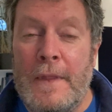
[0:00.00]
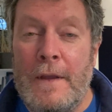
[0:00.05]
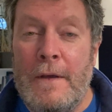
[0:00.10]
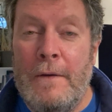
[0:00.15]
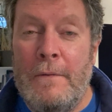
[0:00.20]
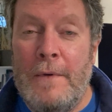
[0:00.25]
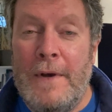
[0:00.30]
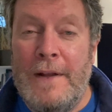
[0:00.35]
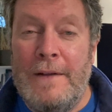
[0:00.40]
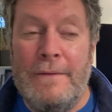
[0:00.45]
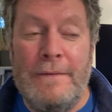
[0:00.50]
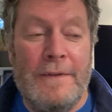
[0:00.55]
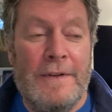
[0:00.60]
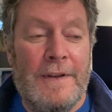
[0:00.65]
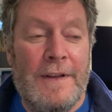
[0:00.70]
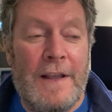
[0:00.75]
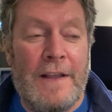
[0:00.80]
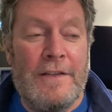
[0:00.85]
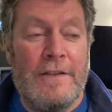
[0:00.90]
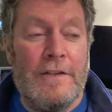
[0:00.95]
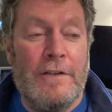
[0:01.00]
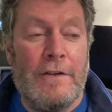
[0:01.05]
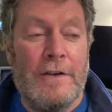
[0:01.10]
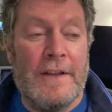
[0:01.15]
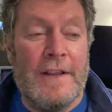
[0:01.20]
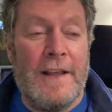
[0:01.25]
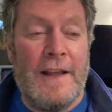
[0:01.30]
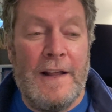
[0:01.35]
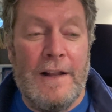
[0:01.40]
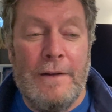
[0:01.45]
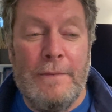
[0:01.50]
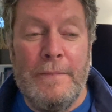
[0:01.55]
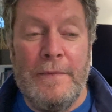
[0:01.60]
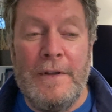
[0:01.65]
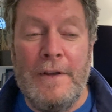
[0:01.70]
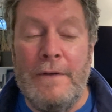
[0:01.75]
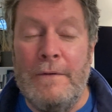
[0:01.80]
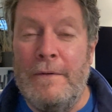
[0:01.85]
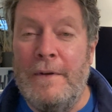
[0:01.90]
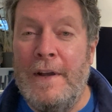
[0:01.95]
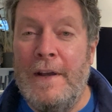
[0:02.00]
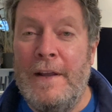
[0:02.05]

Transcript: Well, that's not going to help you,